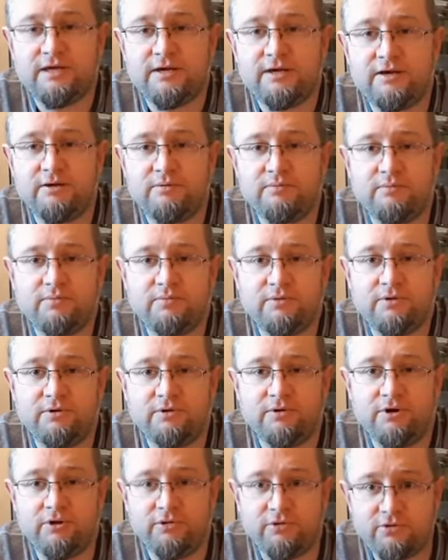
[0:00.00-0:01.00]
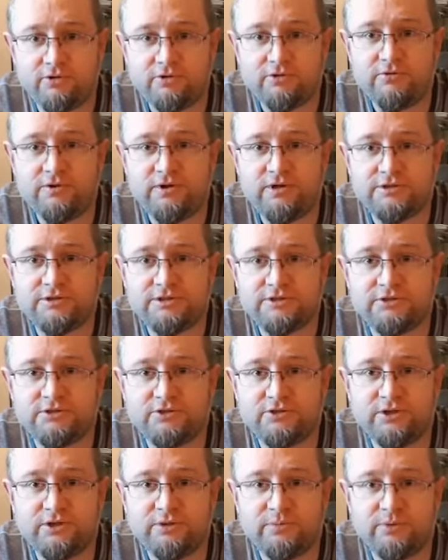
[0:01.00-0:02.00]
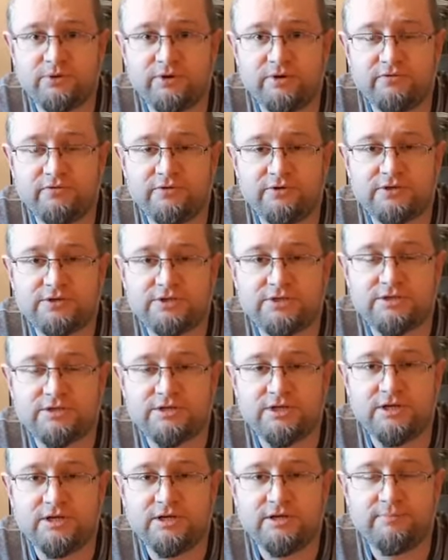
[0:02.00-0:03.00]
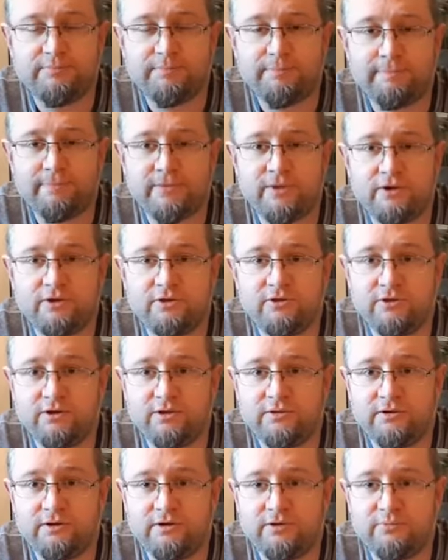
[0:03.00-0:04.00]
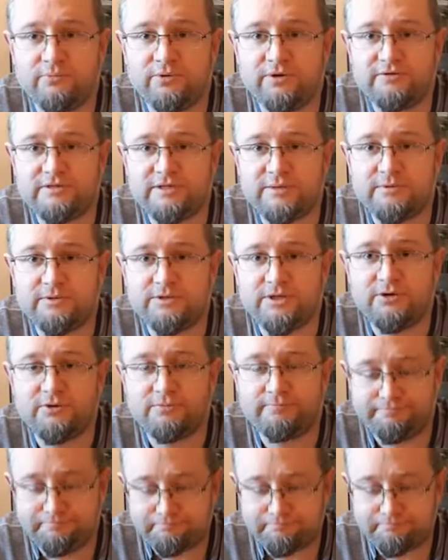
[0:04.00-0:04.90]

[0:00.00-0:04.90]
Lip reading: colouring as I've shown you in the previous on the previous episode.